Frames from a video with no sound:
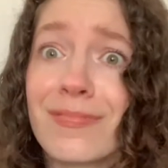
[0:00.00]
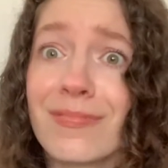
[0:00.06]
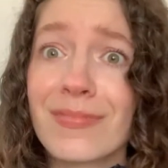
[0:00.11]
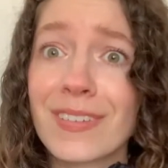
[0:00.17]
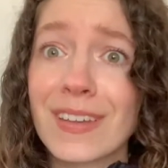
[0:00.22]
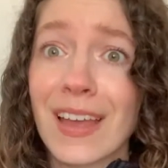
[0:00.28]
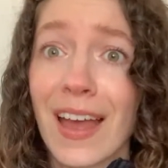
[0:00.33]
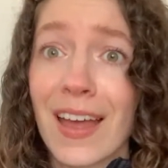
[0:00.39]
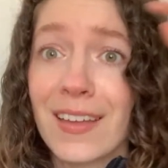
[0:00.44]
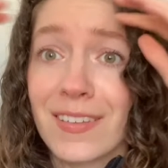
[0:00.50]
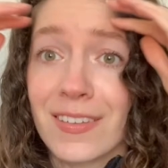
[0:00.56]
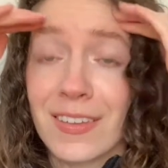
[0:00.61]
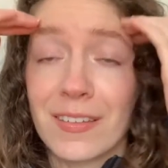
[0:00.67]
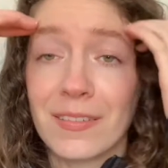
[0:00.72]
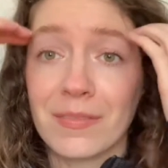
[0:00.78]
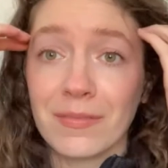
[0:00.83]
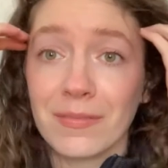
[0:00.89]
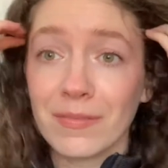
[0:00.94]
Guys,
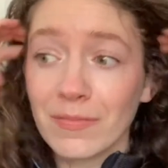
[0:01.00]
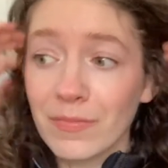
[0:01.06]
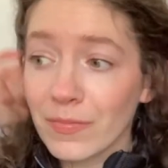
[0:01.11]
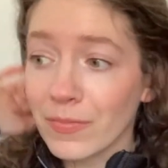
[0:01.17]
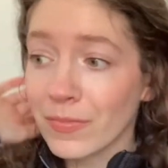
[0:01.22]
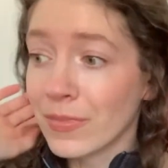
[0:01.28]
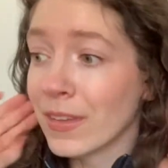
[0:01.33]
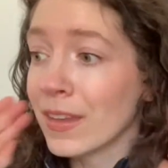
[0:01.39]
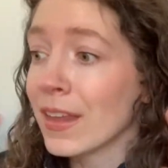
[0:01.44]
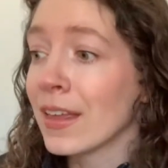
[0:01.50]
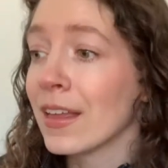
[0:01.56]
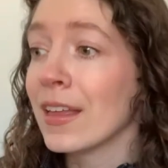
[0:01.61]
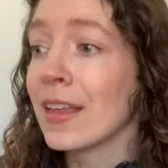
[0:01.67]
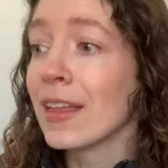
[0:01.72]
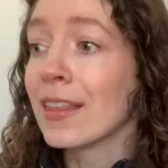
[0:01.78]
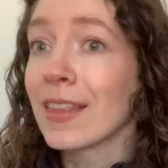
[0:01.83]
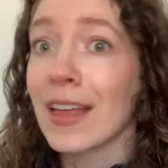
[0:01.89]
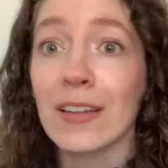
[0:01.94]

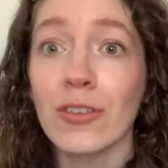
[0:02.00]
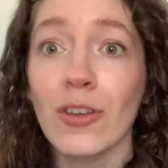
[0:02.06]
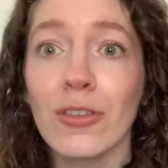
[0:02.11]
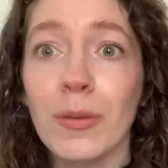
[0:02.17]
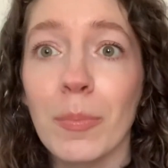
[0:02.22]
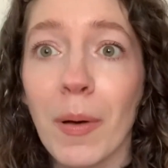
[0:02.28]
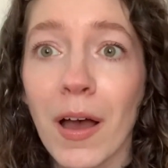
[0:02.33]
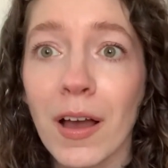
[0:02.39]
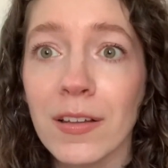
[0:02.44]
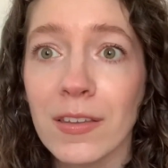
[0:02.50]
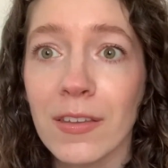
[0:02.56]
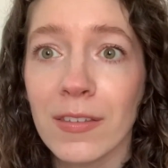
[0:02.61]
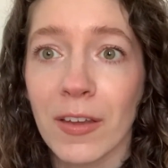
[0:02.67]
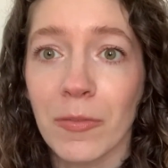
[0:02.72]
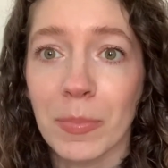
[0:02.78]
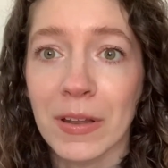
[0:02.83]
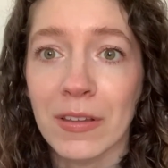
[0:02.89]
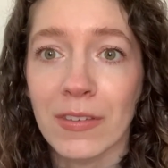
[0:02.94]
that's all the boxes I've
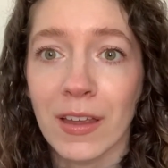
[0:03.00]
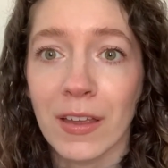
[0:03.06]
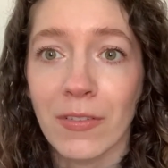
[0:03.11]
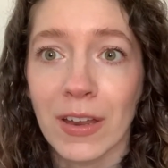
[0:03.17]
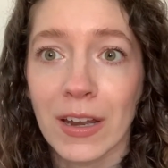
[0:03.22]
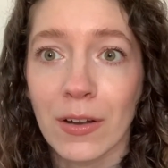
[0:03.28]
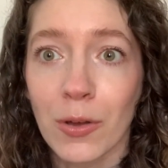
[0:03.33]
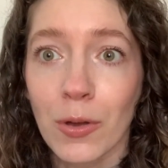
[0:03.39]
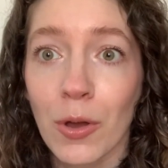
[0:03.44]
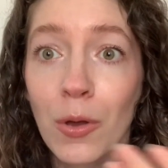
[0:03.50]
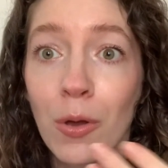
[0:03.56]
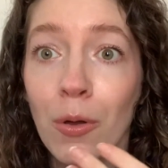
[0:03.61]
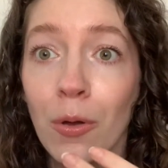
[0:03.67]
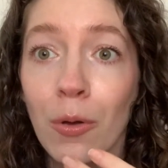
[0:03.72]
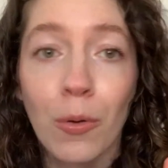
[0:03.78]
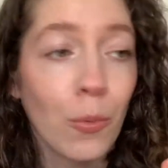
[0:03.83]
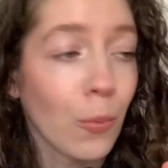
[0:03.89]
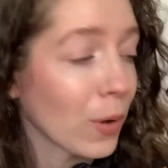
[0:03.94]
been saving.
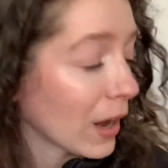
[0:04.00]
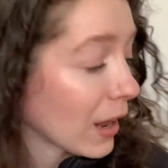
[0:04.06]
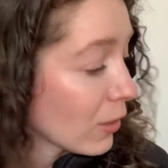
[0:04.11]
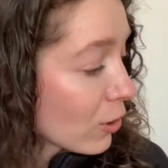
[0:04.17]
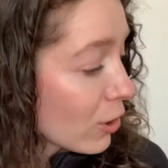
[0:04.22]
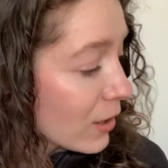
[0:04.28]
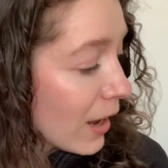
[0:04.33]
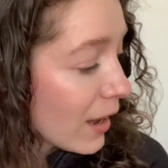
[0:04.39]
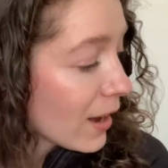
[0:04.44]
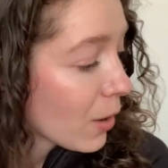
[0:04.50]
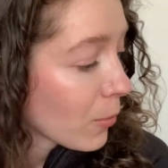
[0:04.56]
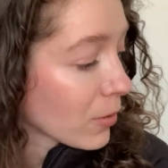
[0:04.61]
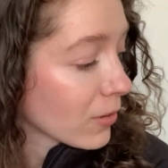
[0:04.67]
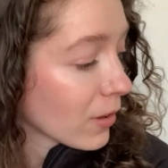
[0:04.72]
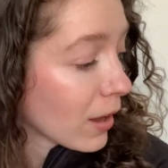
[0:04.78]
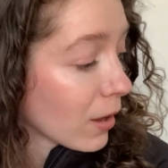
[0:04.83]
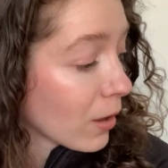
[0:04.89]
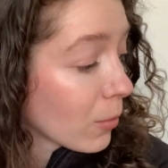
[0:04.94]
When I looked at it, I was
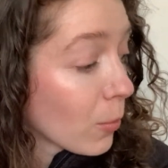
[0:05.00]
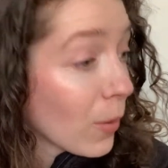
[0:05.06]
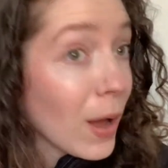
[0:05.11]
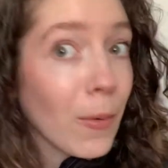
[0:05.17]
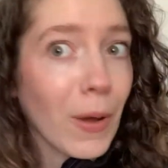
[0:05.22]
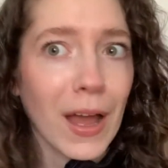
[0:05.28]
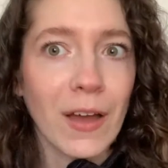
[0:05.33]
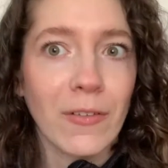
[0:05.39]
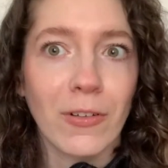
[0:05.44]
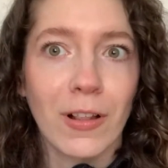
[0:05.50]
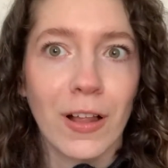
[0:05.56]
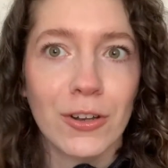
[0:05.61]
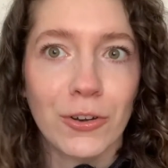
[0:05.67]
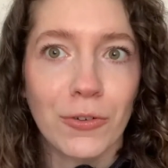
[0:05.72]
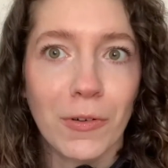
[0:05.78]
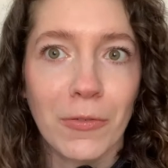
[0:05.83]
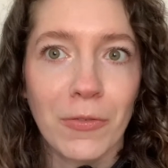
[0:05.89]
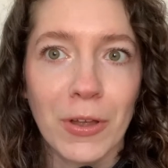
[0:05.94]
like, wow, I have a lot to
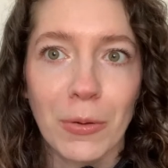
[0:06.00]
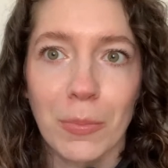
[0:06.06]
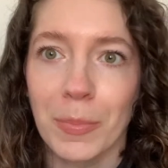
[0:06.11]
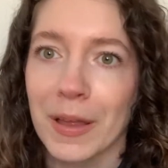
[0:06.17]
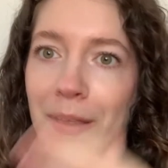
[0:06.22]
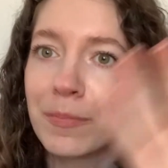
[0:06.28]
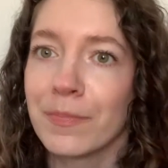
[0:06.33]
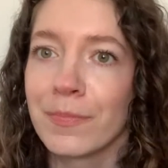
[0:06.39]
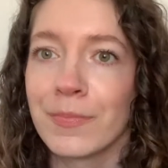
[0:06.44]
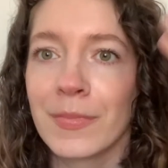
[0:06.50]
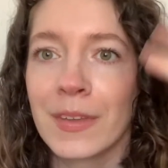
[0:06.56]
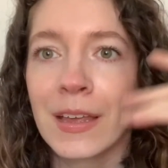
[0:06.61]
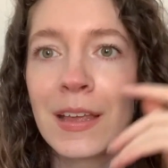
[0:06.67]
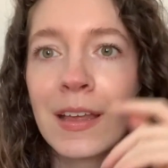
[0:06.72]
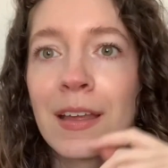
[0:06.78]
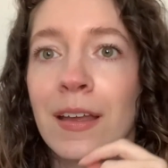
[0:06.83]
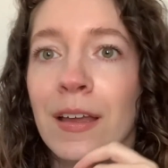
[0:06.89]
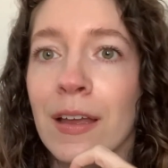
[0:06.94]
review, but
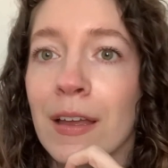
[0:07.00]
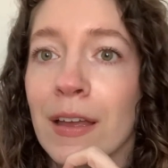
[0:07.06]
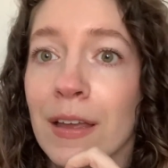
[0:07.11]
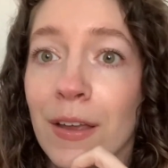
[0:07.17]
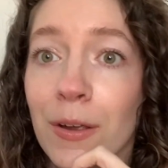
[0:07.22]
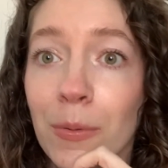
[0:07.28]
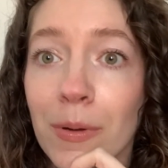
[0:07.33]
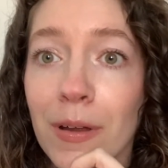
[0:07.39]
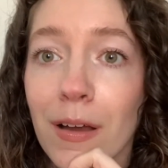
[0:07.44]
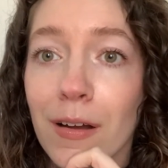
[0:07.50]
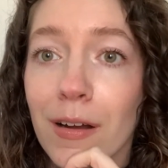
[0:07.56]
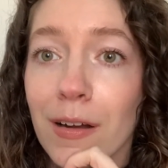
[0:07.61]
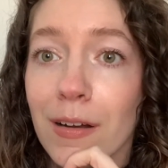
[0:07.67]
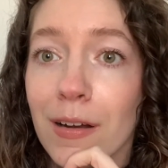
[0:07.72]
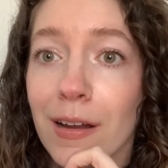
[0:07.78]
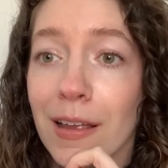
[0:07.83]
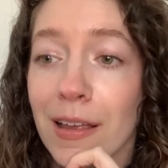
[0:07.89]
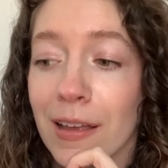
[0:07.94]
here we are.
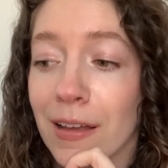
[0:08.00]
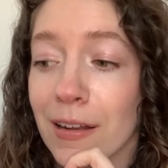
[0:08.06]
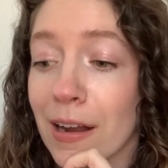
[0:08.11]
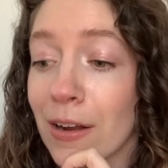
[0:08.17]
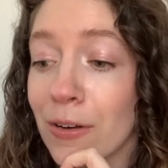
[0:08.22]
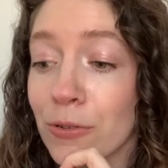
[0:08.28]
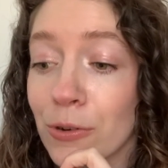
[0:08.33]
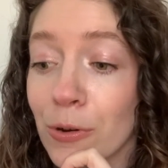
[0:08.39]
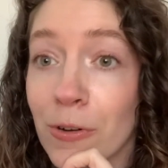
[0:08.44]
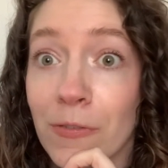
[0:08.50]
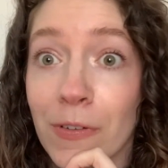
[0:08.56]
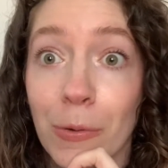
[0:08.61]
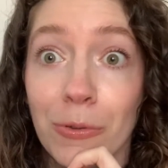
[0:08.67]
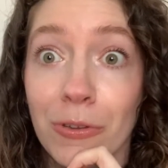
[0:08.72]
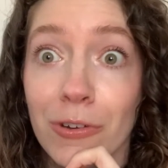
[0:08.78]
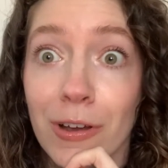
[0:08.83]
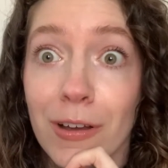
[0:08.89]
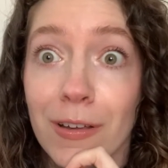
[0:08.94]
And I don't know if I was
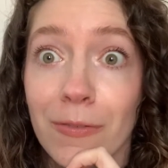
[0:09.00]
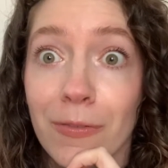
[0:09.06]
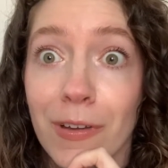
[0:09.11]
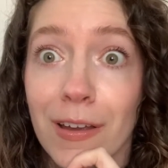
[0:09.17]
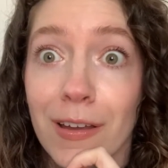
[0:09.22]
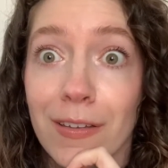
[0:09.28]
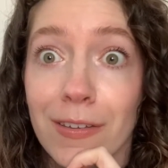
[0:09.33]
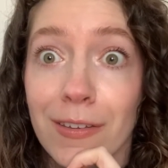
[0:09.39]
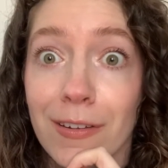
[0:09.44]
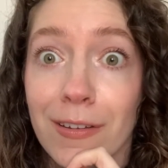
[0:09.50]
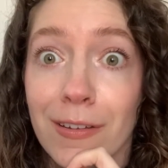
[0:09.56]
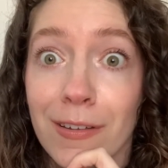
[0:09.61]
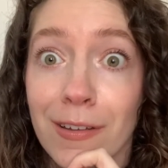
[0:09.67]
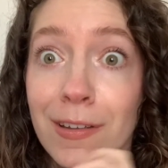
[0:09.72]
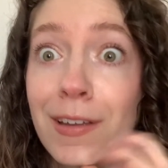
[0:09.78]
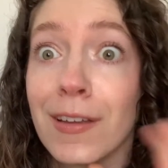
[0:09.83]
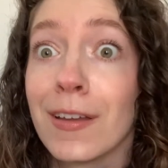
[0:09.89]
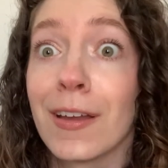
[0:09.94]
talking fast,
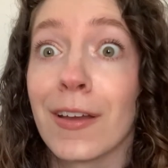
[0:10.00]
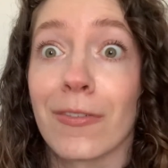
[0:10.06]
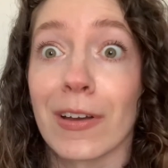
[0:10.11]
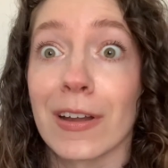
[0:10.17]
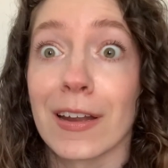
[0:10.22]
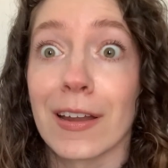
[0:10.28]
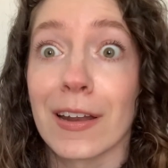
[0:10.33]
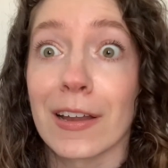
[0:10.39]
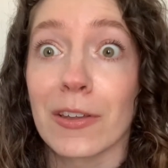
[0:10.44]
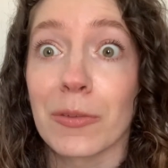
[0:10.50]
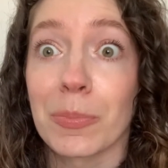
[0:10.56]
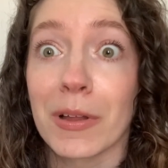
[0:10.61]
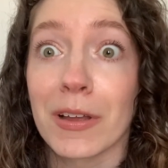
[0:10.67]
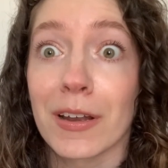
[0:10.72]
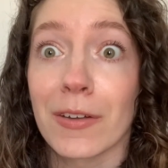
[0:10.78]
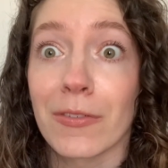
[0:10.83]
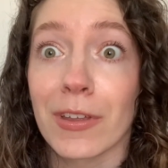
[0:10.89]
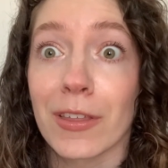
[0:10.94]
if I didn't explain
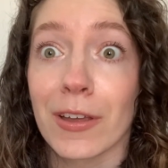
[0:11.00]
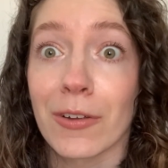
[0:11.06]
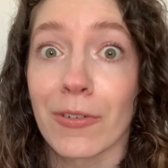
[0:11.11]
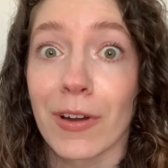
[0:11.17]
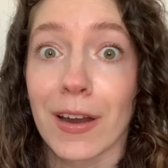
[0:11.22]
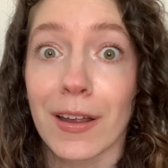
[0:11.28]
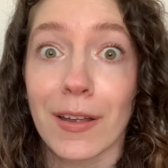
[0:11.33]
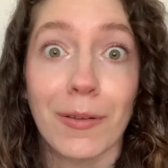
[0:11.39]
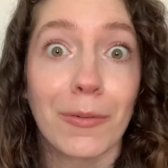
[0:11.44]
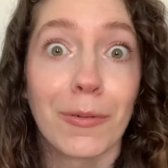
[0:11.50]
everything right.